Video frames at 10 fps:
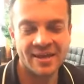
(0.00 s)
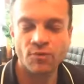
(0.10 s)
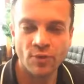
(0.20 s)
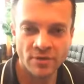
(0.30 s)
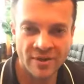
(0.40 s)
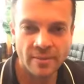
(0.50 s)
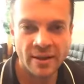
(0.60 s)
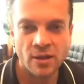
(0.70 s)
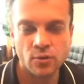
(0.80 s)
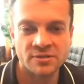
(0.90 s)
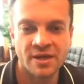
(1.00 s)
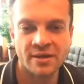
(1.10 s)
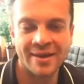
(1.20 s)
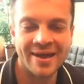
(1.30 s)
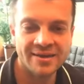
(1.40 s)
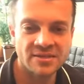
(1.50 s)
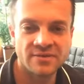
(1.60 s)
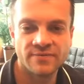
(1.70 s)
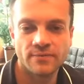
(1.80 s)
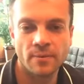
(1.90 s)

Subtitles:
get rid of anybody who's not an active